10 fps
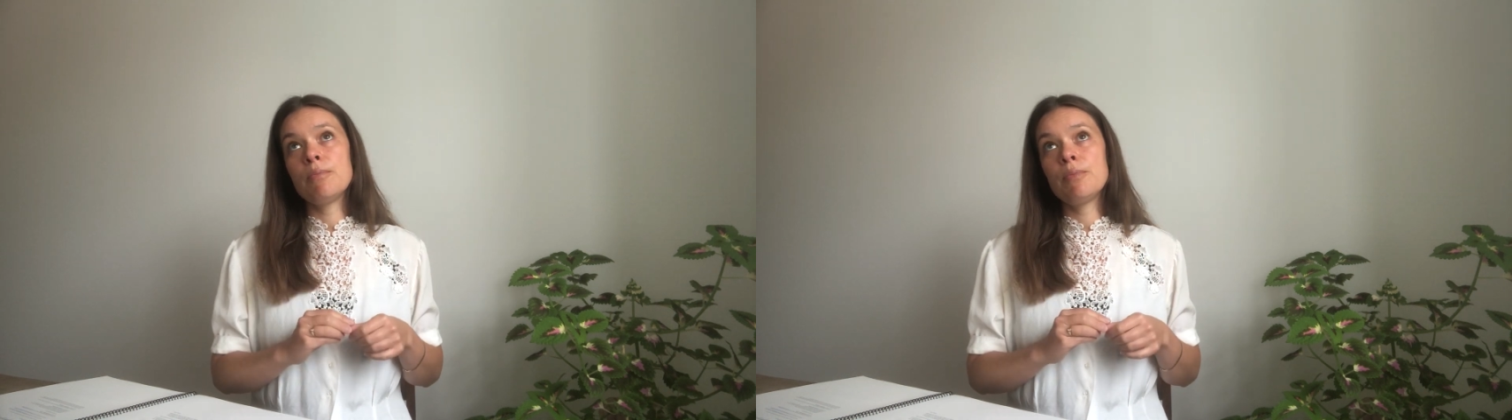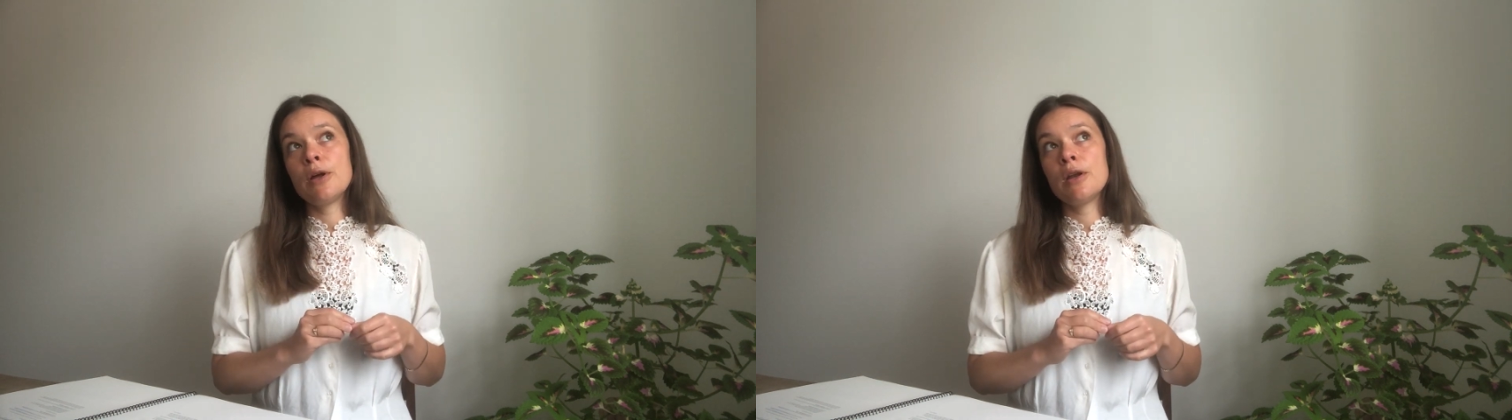
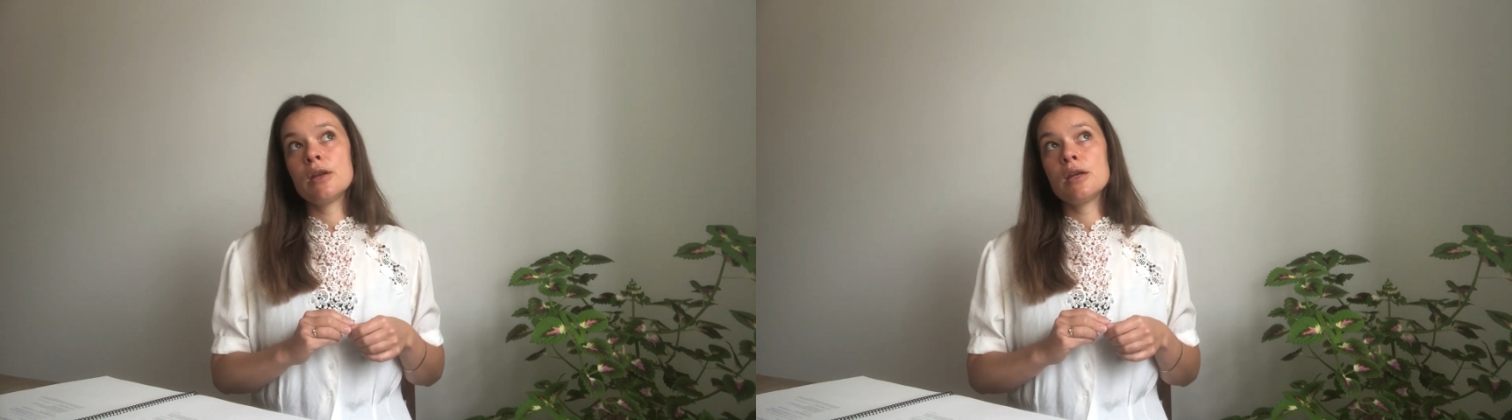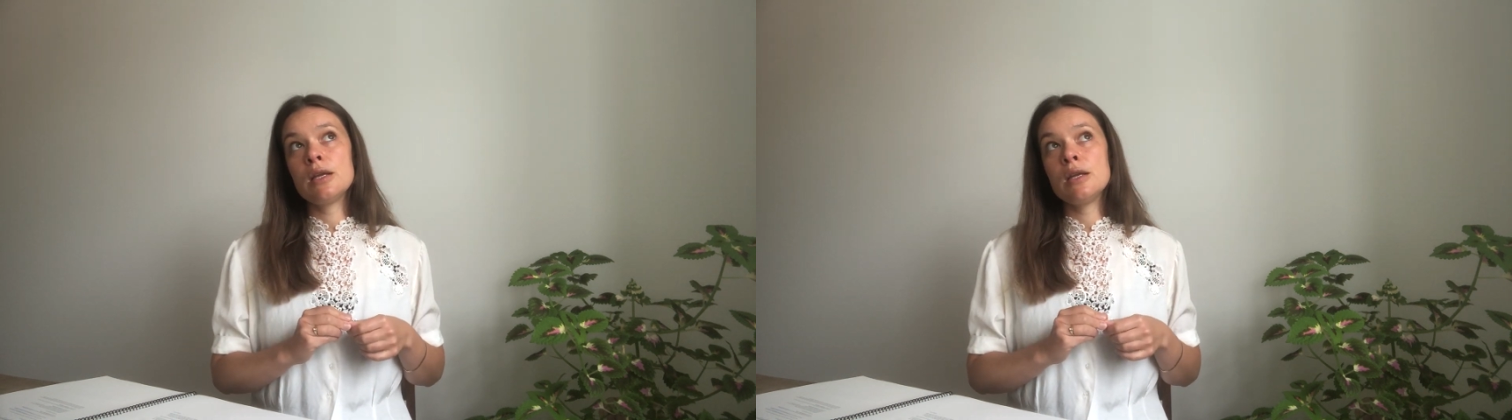But
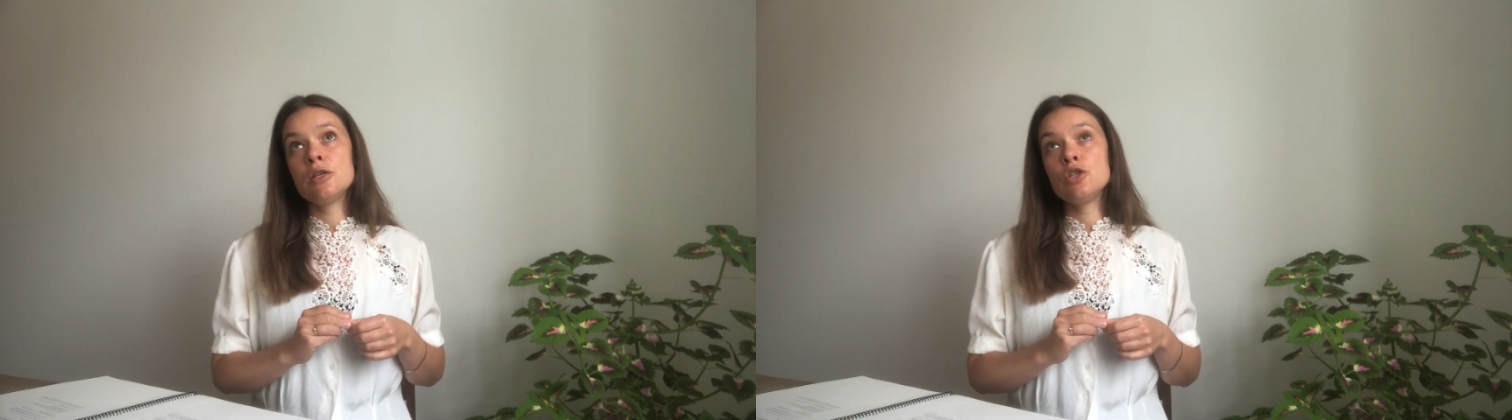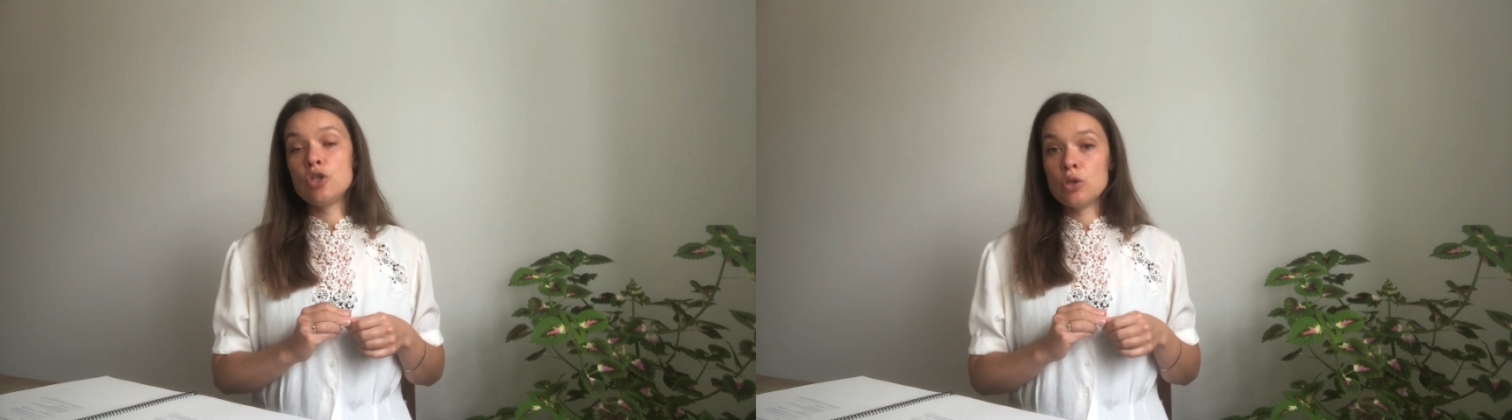
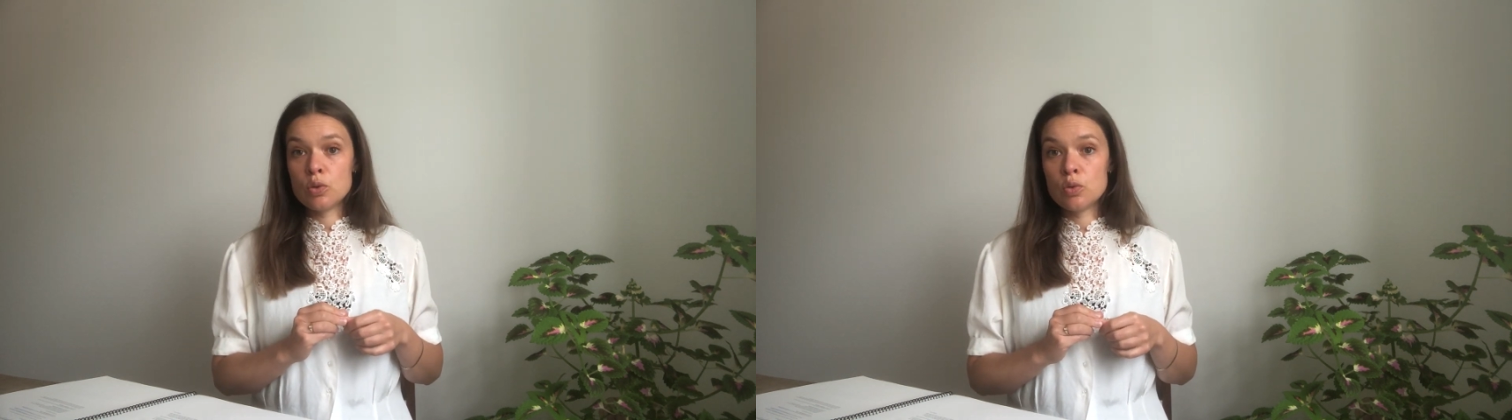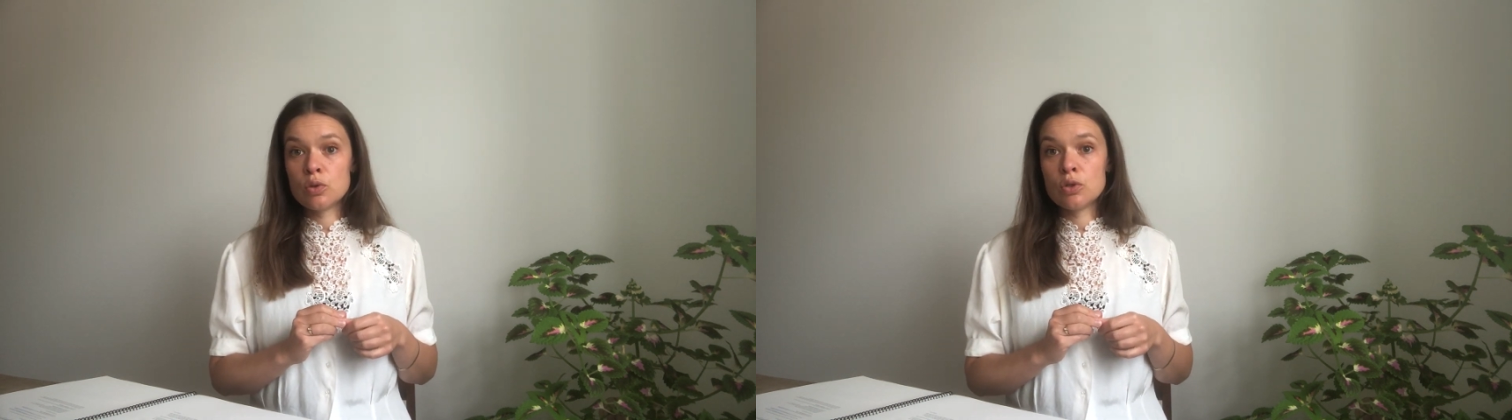in
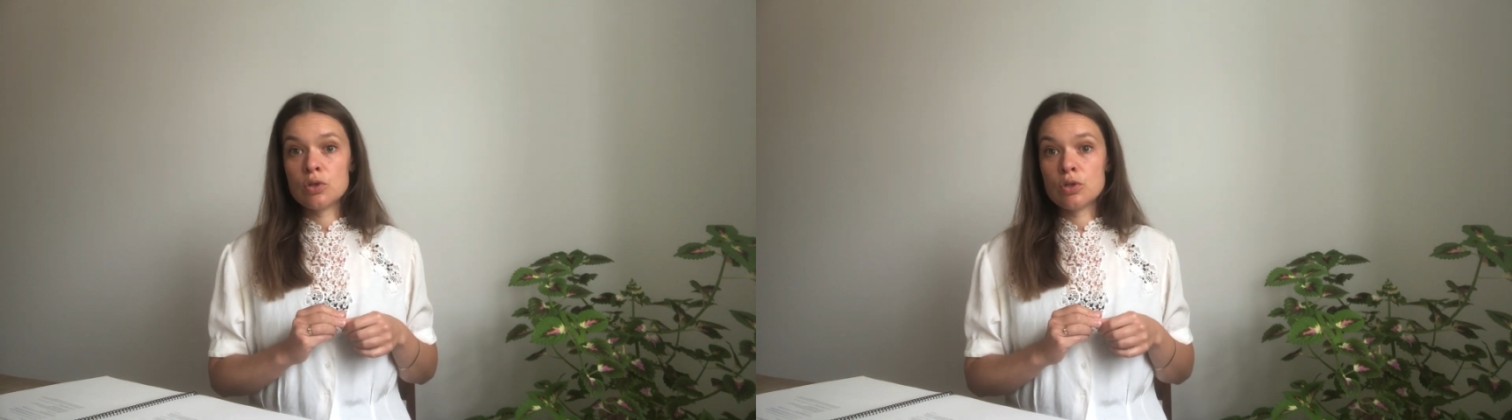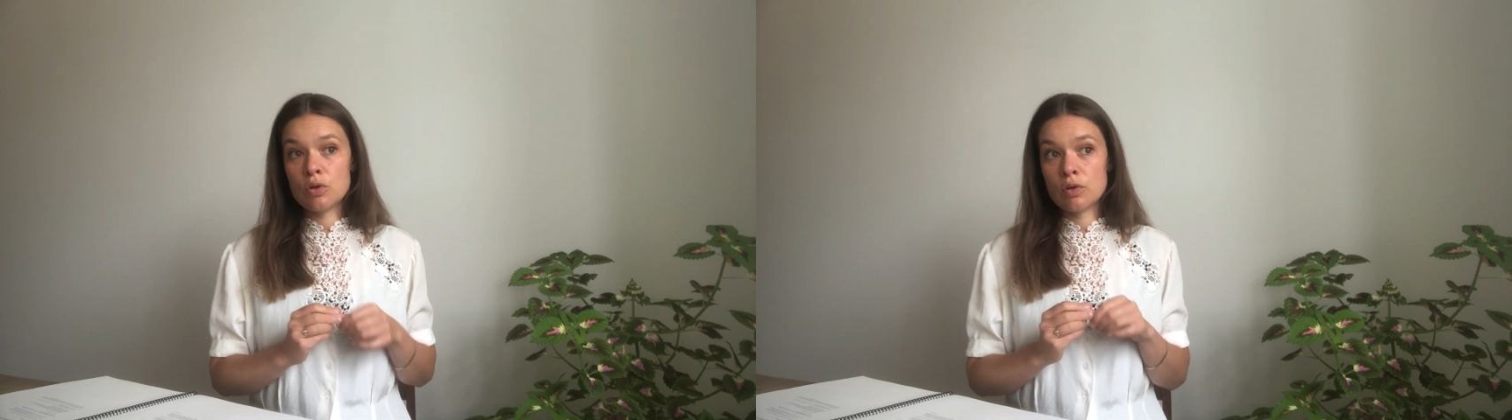June
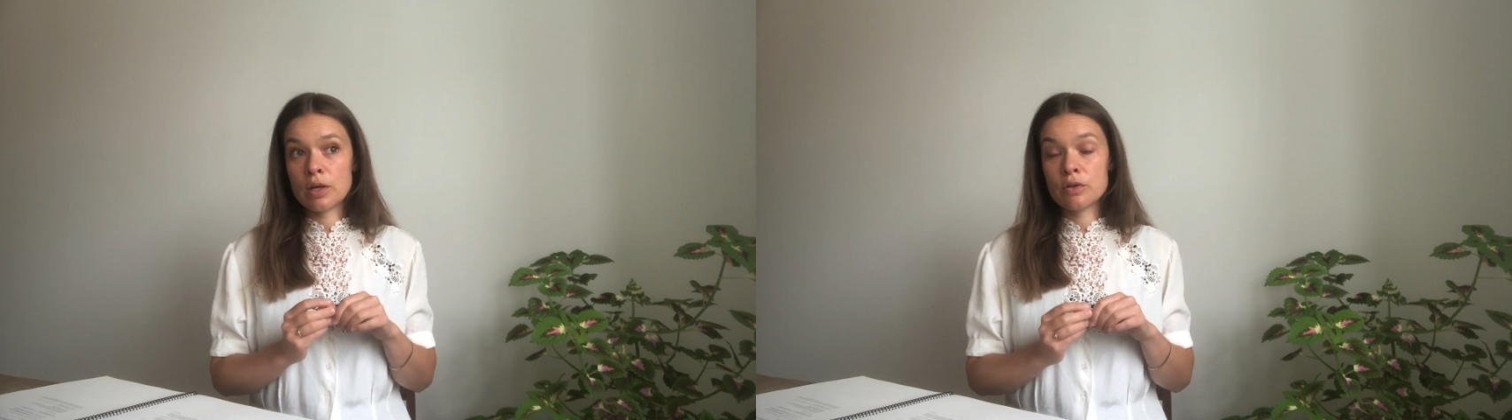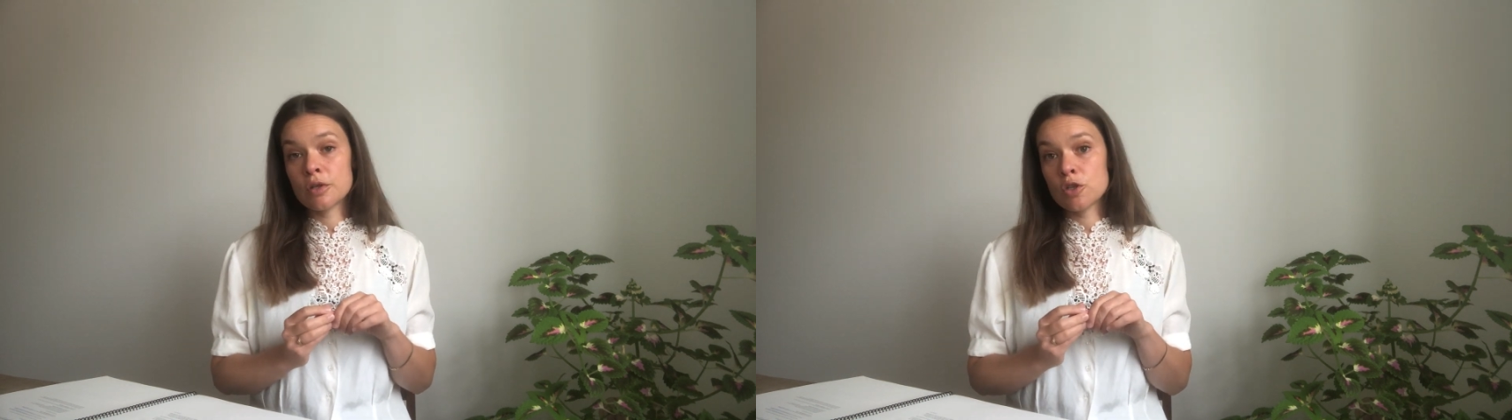
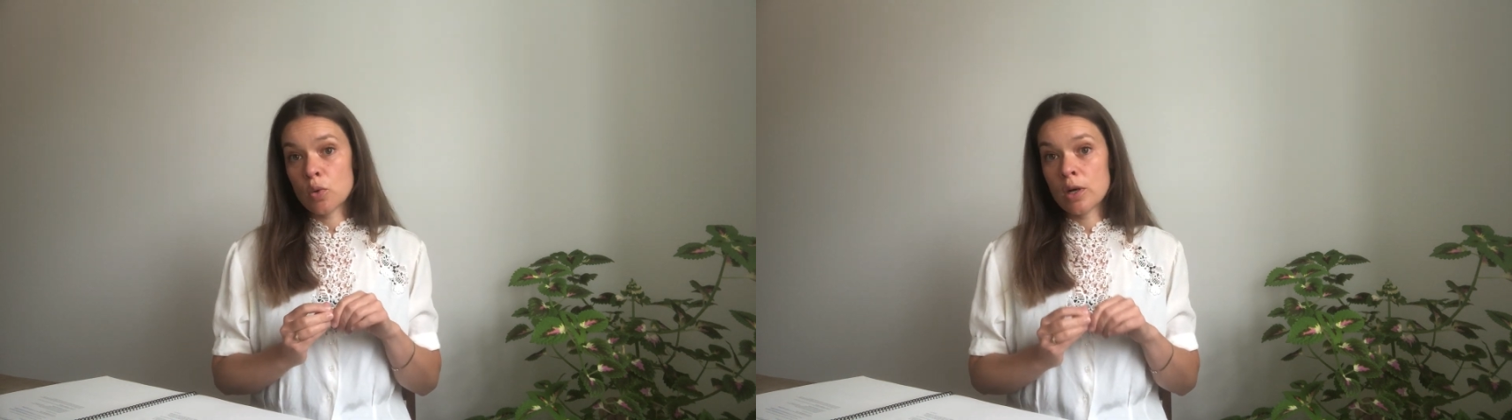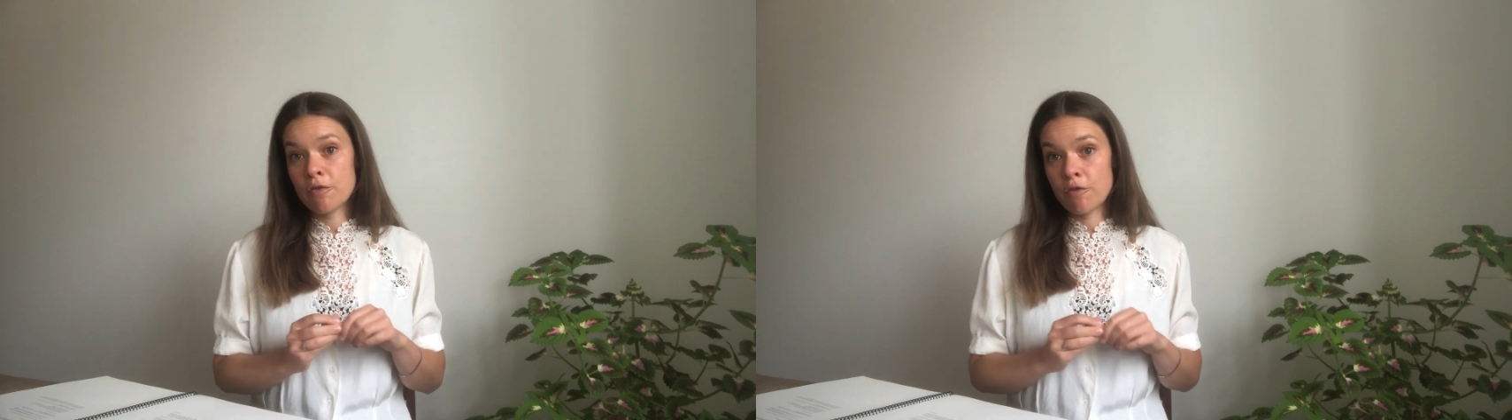
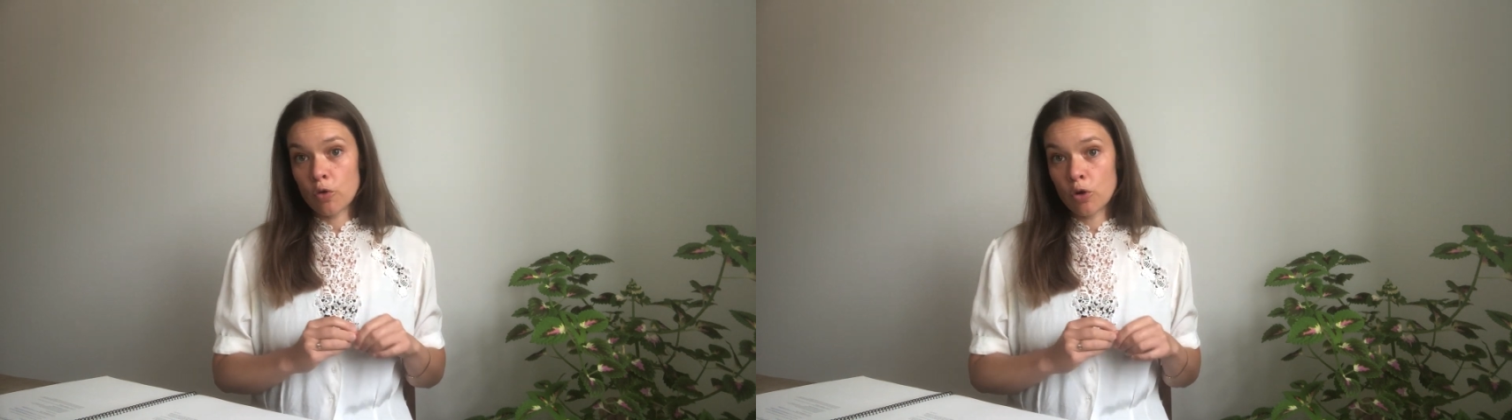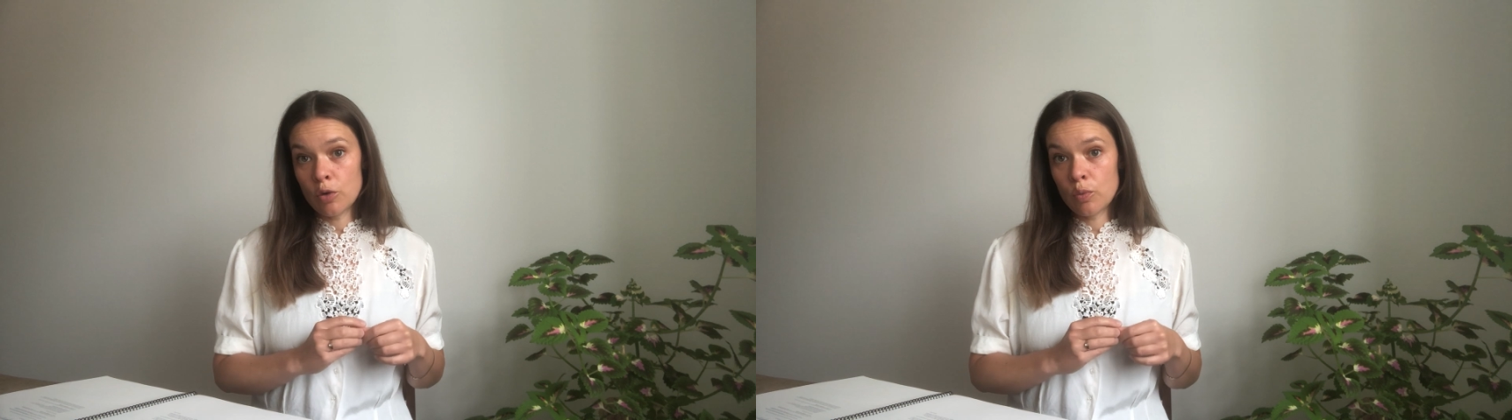2024,